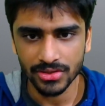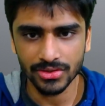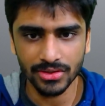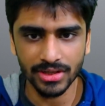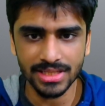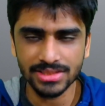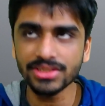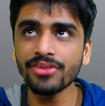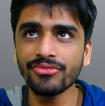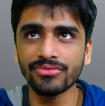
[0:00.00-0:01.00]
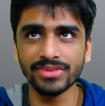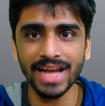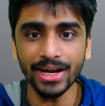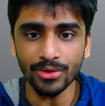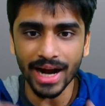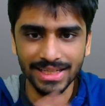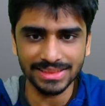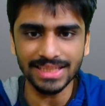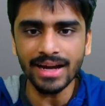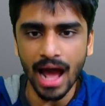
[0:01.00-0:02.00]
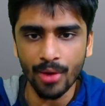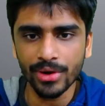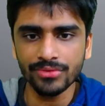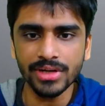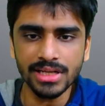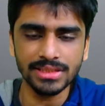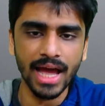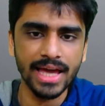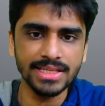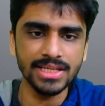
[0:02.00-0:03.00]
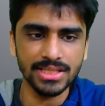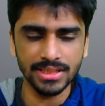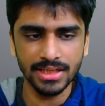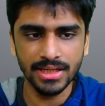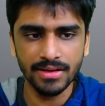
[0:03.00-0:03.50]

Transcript: So instead of trying to understand how it works, I just